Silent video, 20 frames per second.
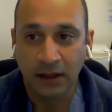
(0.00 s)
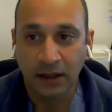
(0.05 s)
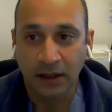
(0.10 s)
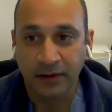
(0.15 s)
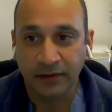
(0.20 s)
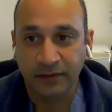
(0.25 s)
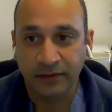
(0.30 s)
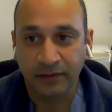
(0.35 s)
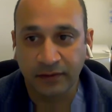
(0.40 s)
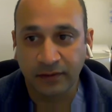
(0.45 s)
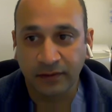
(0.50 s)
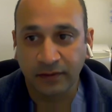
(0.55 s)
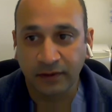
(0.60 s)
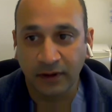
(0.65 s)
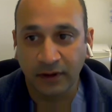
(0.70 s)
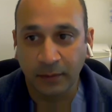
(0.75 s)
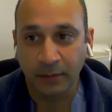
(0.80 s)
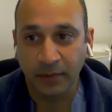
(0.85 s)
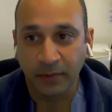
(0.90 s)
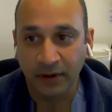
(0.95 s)
it's
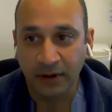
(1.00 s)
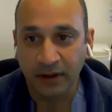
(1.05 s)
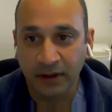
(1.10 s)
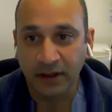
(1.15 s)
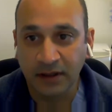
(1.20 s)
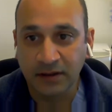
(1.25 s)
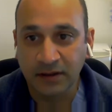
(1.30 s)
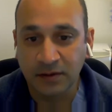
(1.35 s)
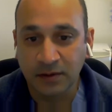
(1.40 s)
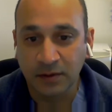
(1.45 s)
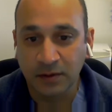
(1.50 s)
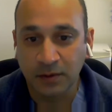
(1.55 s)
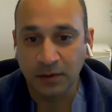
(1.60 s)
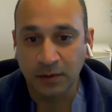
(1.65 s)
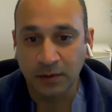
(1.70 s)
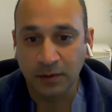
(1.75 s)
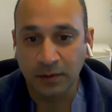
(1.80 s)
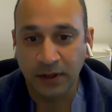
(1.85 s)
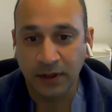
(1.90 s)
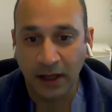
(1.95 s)
the ability to